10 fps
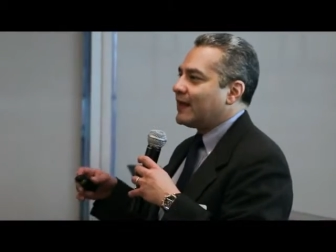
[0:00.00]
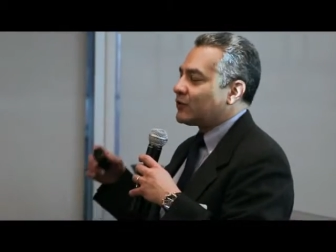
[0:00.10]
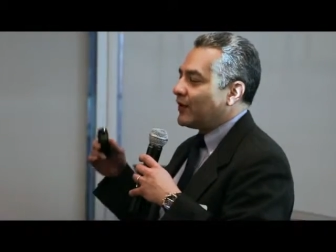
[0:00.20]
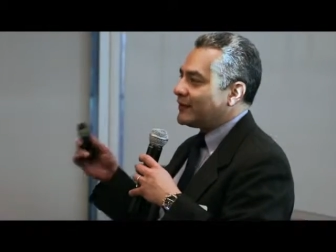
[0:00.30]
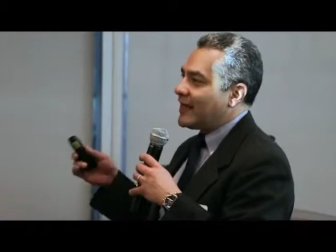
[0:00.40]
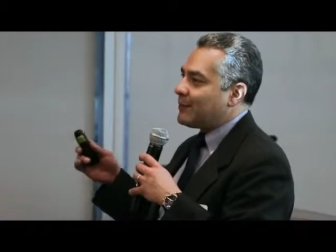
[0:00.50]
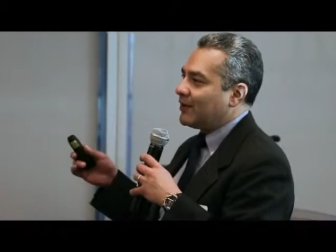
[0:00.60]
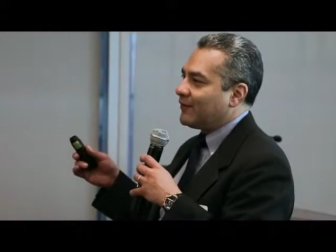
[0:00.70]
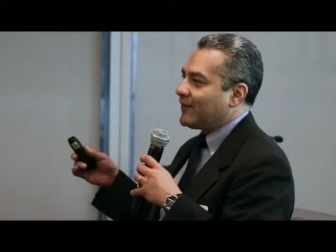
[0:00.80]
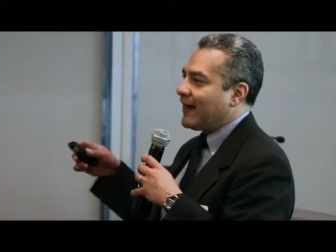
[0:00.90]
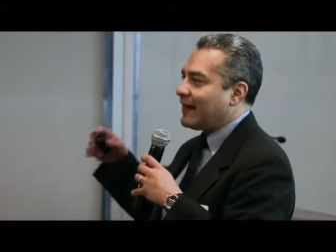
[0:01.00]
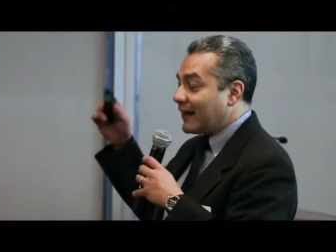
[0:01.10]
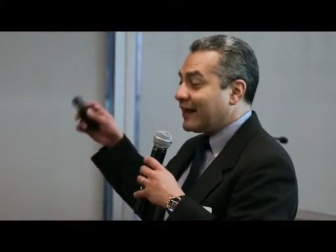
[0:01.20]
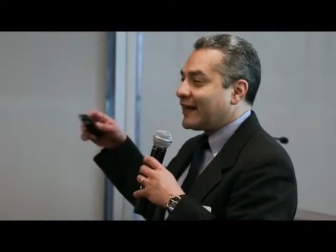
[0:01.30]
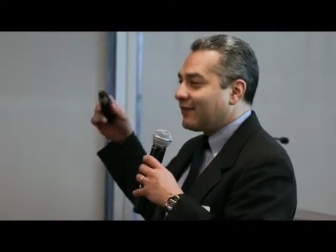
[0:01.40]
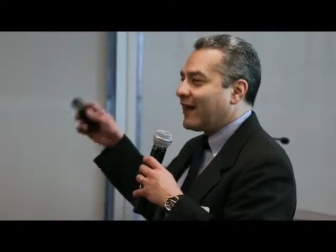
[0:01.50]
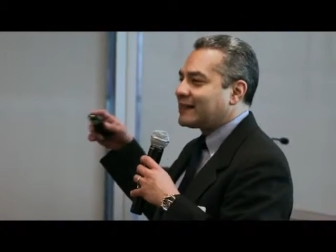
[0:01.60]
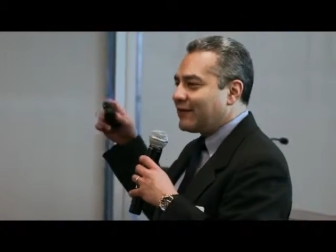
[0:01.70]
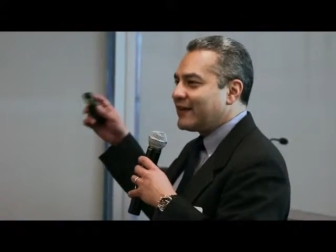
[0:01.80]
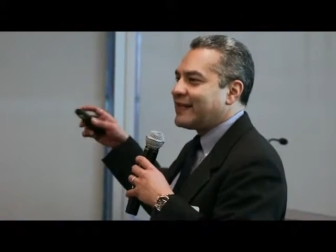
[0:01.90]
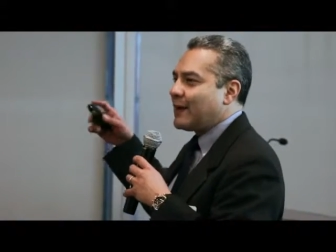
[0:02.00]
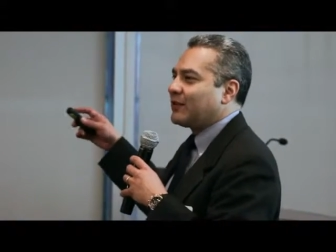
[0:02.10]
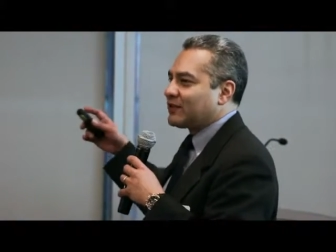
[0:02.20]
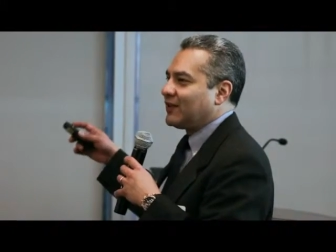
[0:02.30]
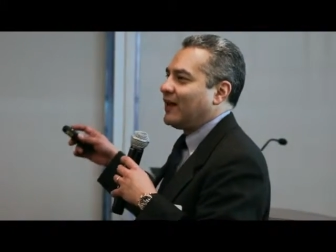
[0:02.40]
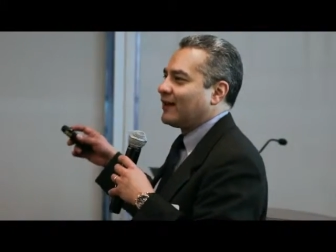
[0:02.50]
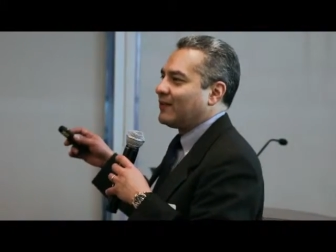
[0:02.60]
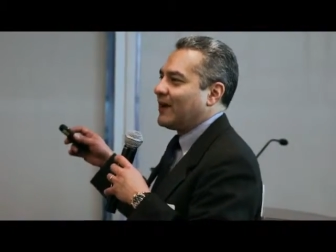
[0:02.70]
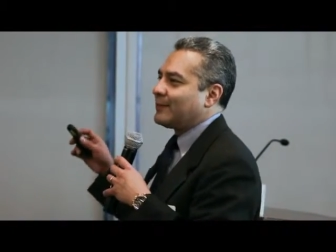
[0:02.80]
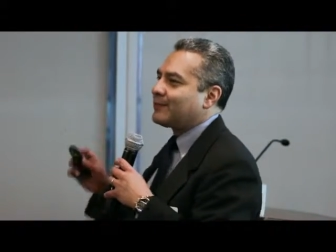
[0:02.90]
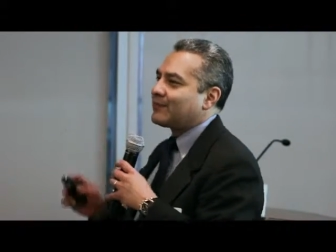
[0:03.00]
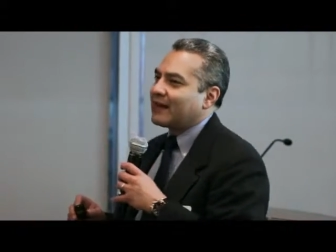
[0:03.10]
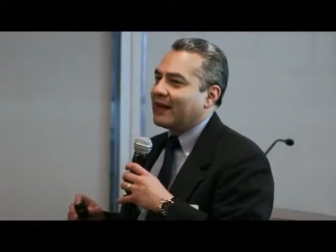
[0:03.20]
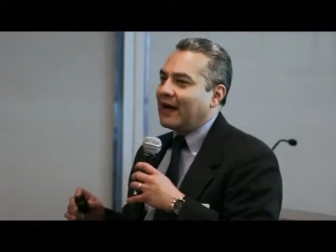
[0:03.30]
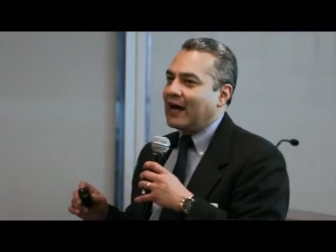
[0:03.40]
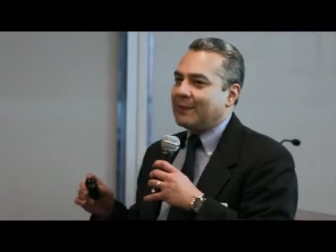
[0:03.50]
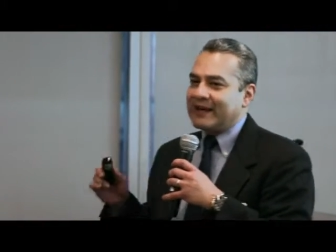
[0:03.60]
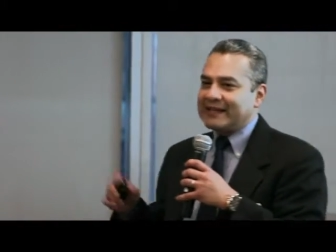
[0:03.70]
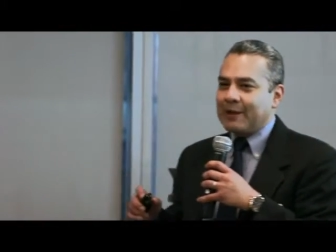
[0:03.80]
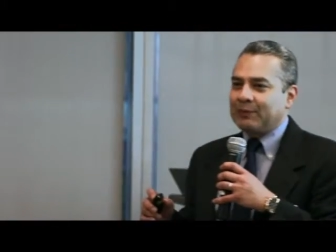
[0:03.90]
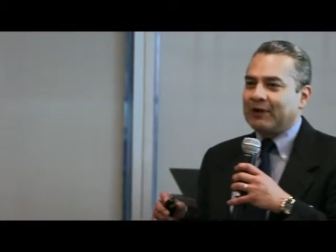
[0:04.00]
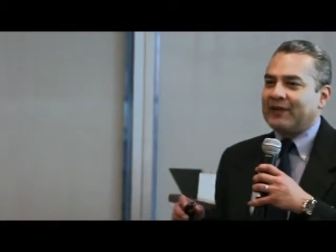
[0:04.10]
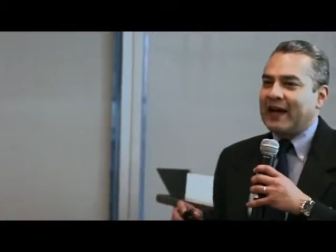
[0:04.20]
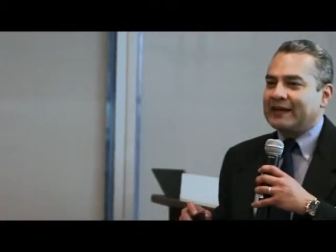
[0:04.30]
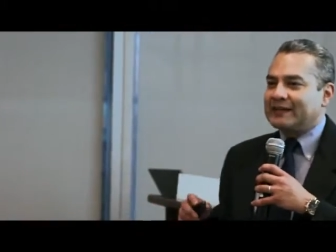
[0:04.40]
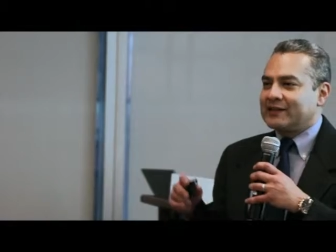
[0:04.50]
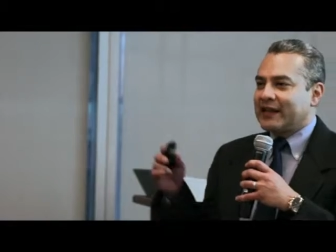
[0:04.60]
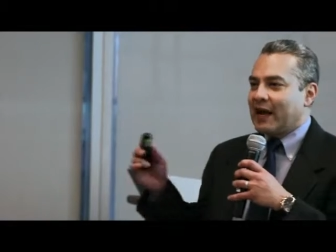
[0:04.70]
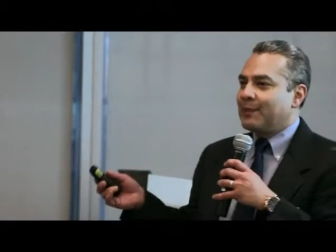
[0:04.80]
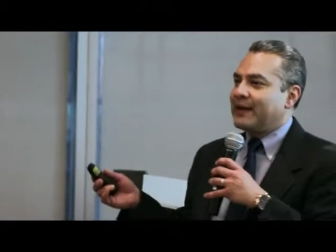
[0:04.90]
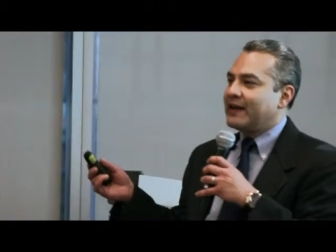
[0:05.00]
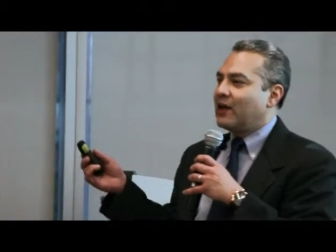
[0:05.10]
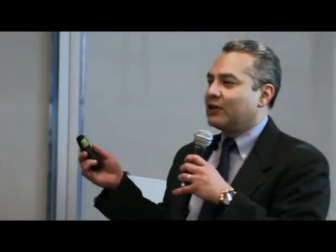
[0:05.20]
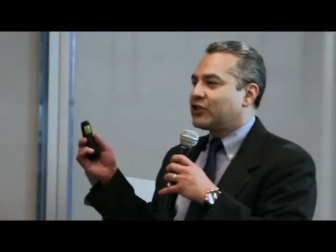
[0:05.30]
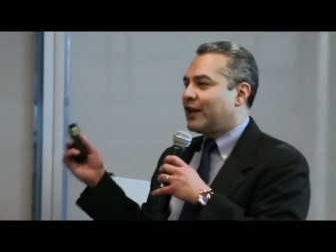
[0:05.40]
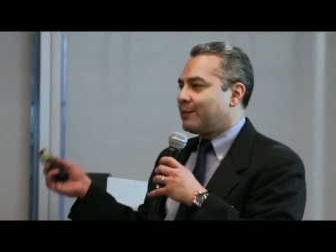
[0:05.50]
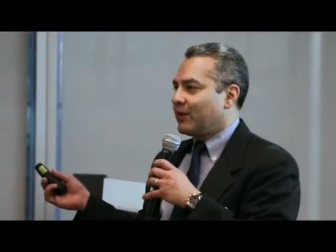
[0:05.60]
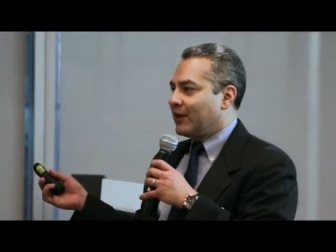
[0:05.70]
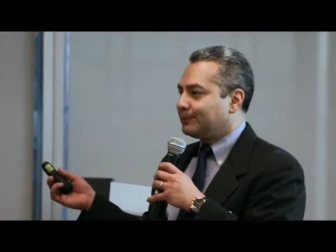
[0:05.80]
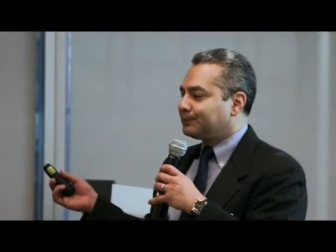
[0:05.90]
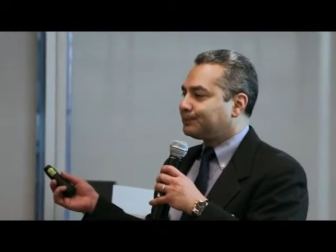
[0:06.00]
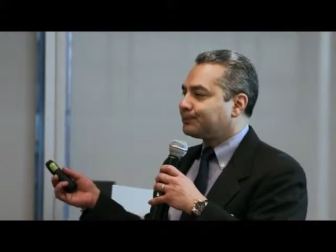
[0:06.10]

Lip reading: So an example of that, I'm going to give lots of examples along the way. An example of that is there's a company called Chamberlain